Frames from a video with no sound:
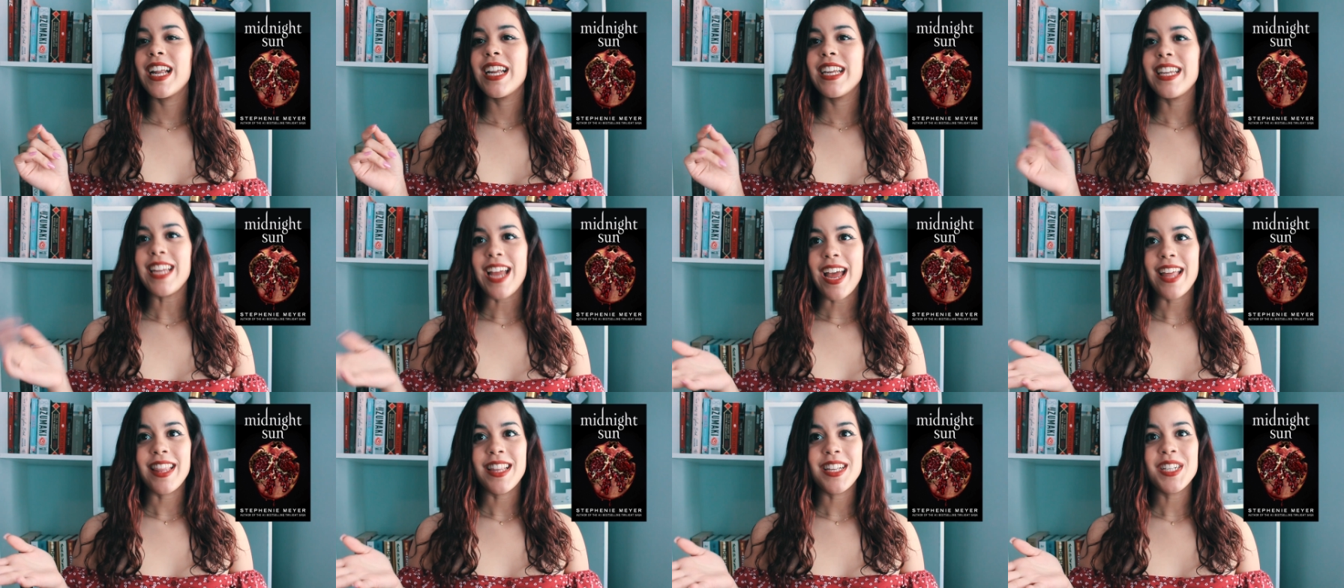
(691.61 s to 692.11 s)

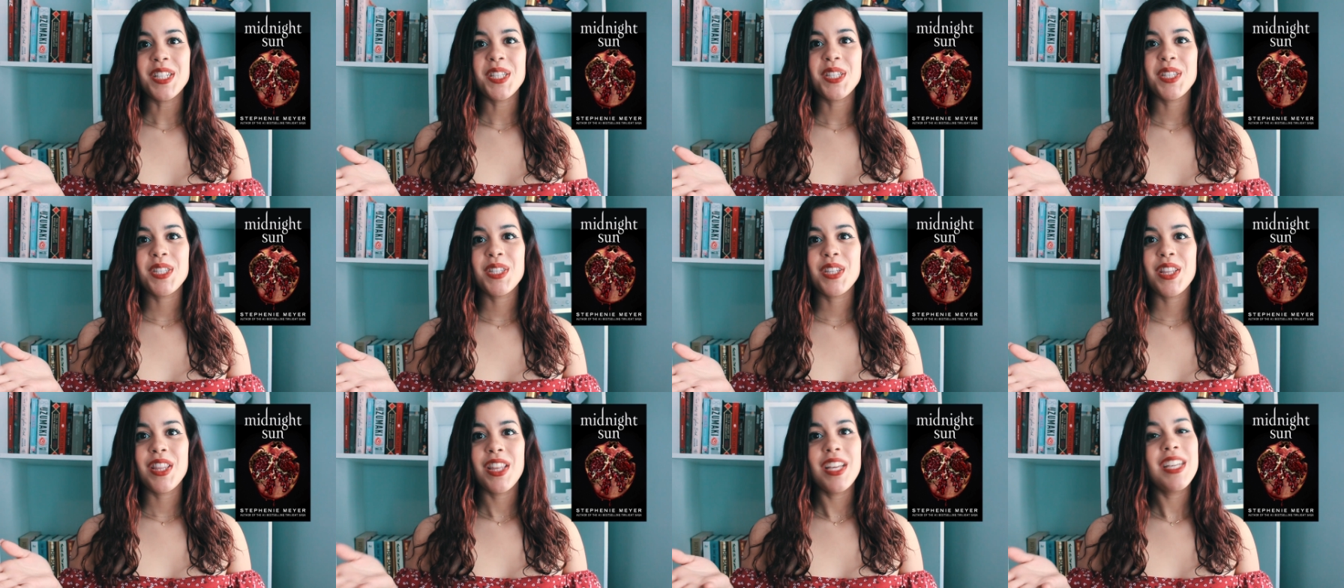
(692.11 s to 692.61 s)
yeah,
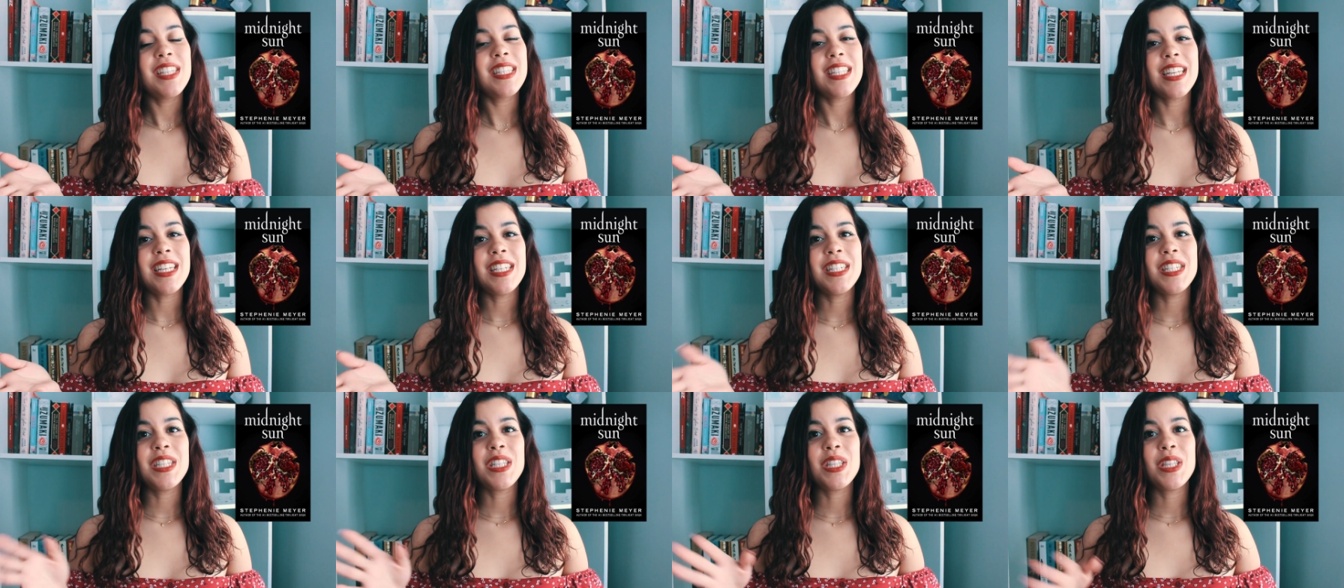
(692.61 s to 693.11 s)
this
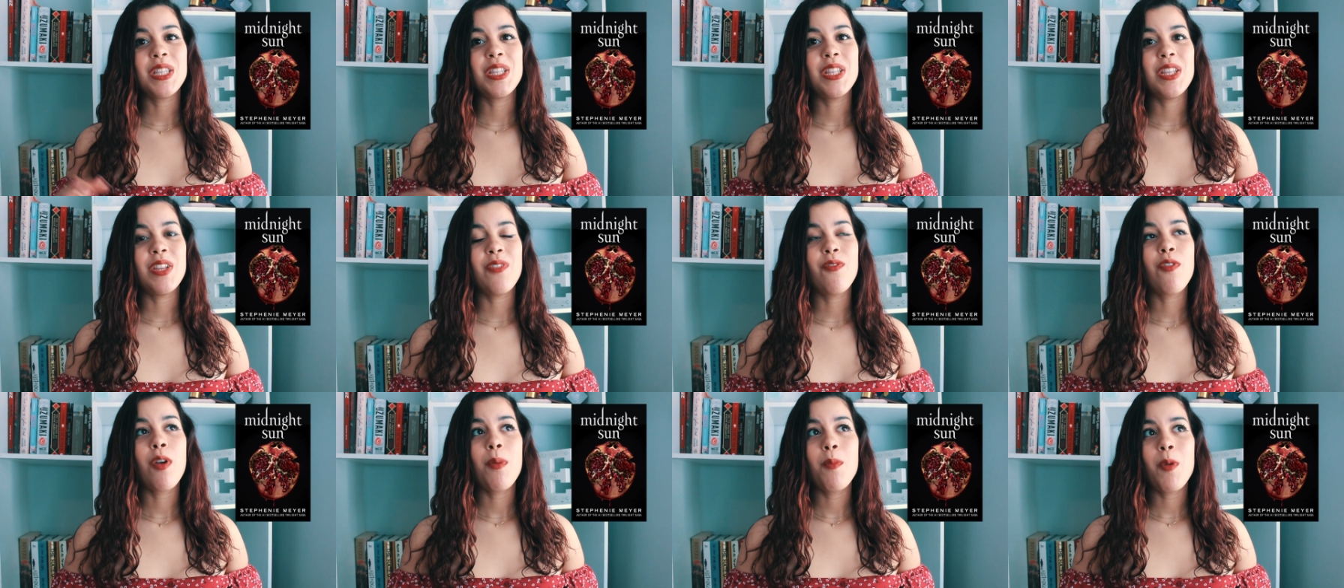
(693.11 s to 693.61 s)
is,
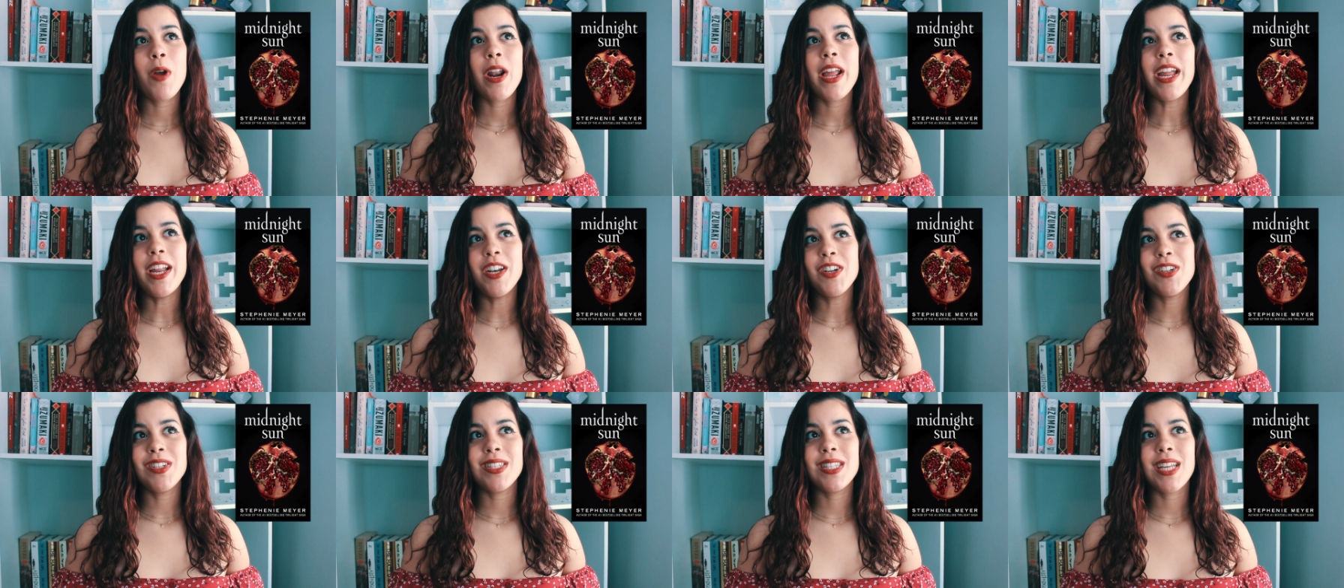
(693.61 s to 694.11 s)
from what I
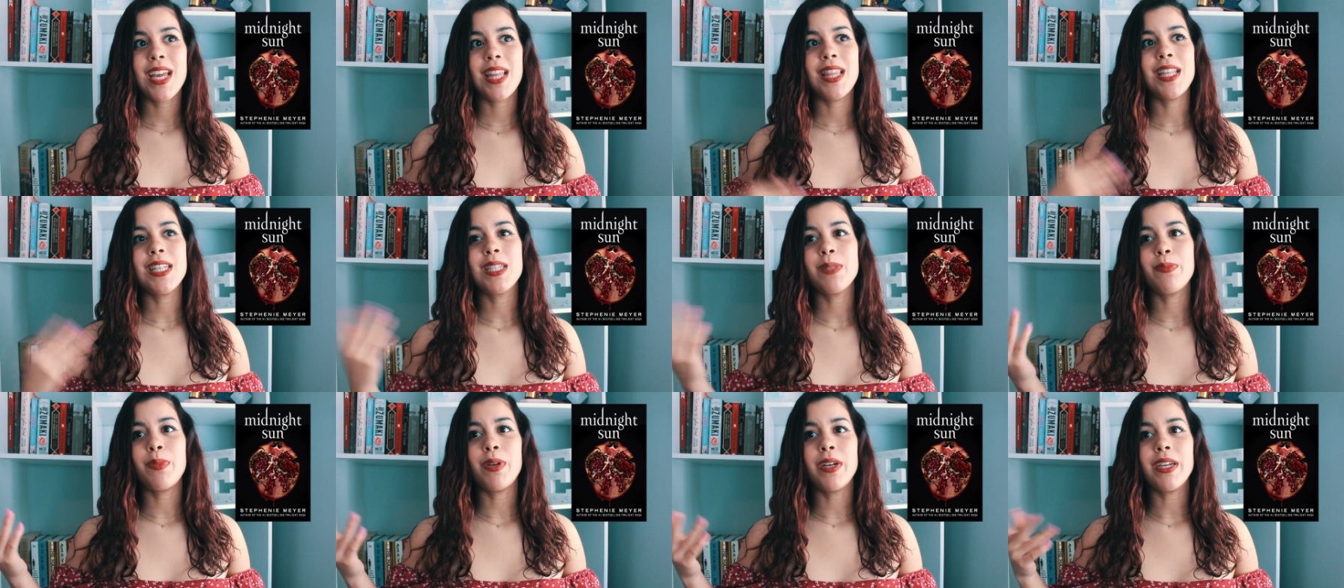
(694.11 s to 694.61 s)
understand,
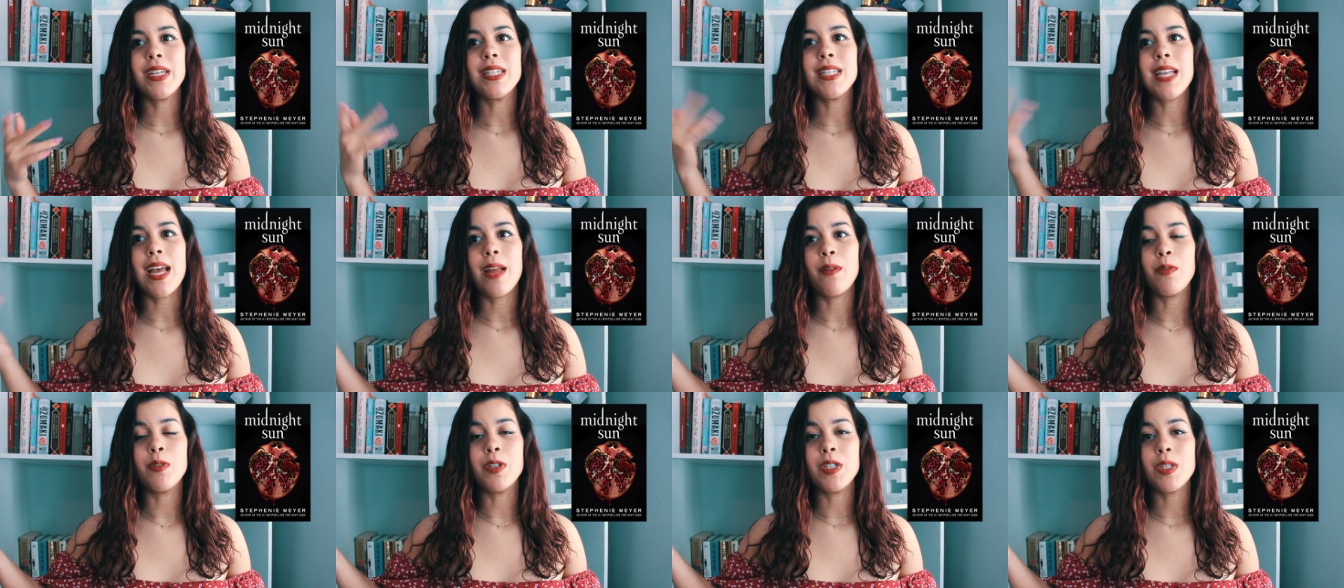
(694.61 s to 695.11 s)
this book is
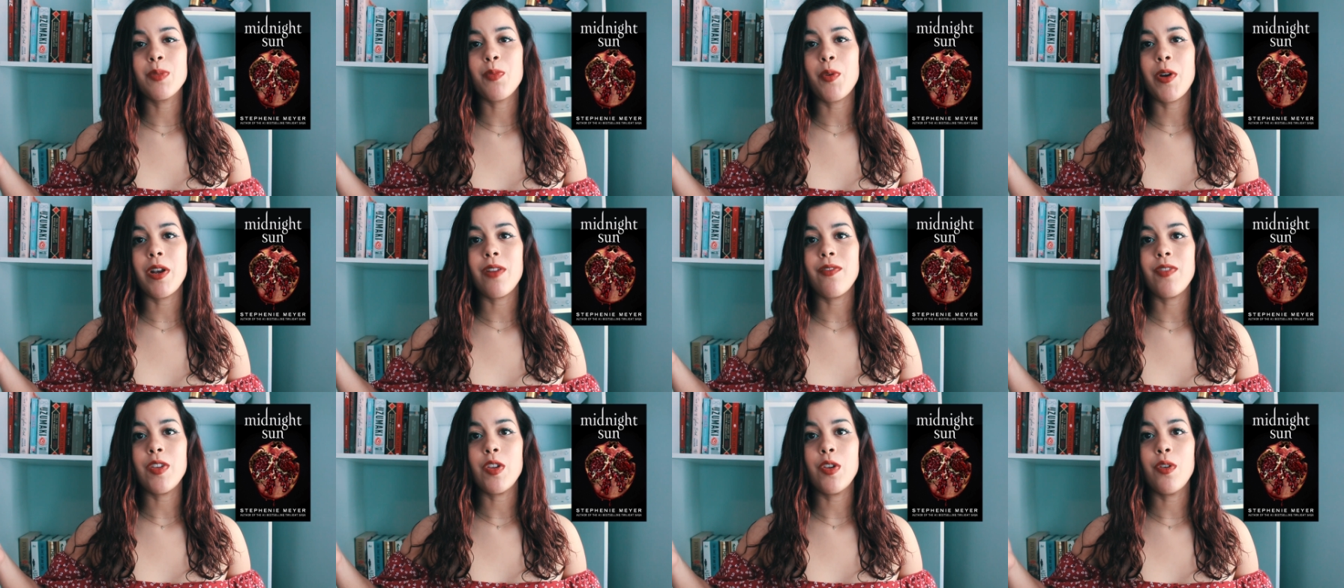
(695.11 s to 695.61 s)
Edward's
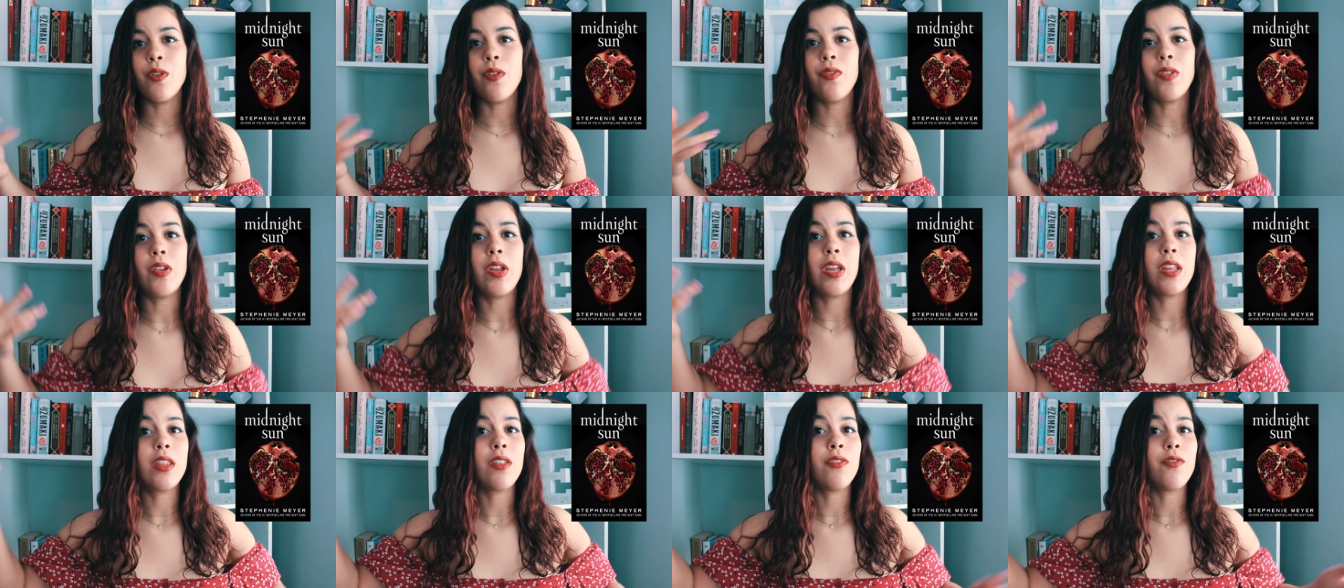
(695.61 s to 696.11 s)
point of view of
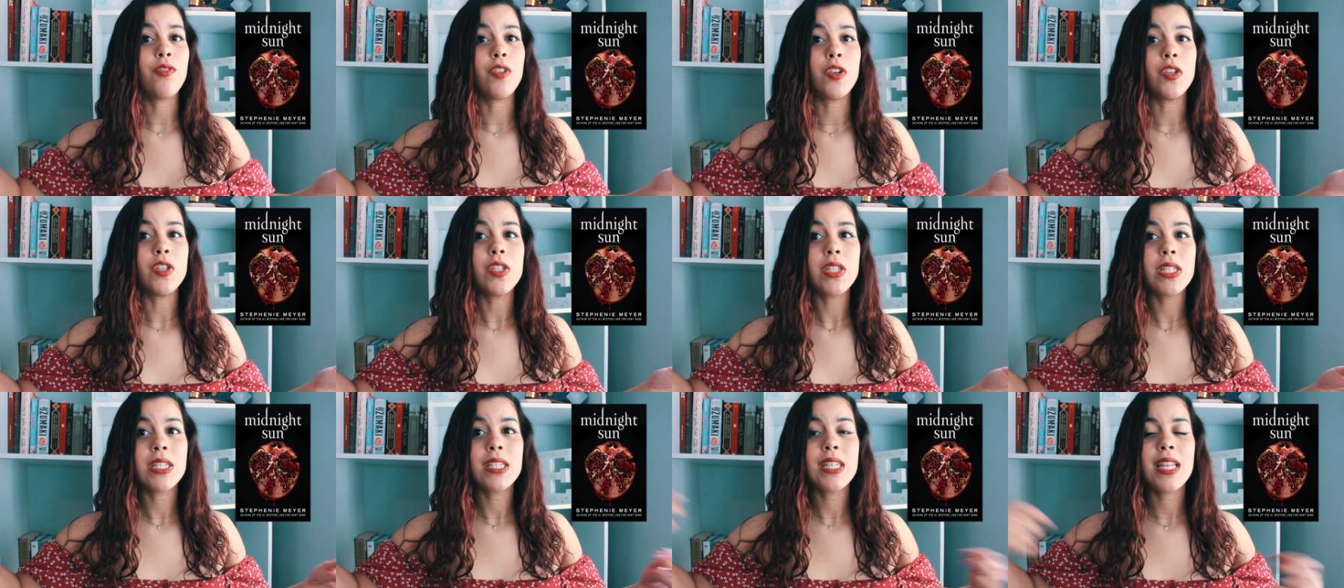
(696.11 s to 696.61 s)
like the
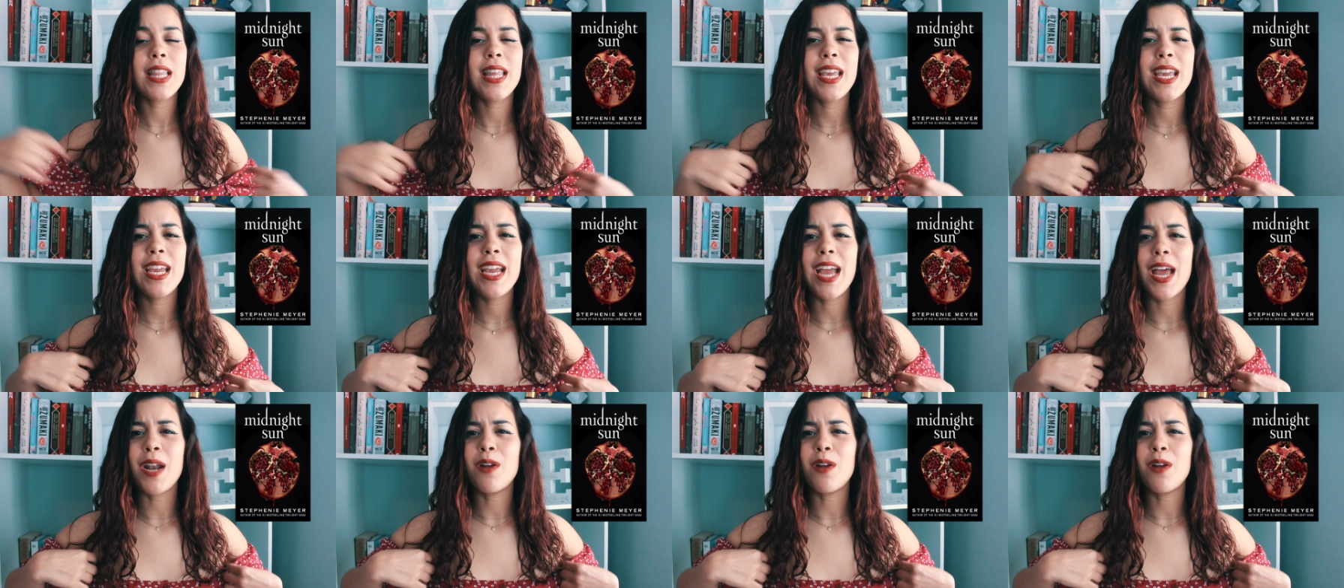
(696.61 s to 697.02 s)
first thing.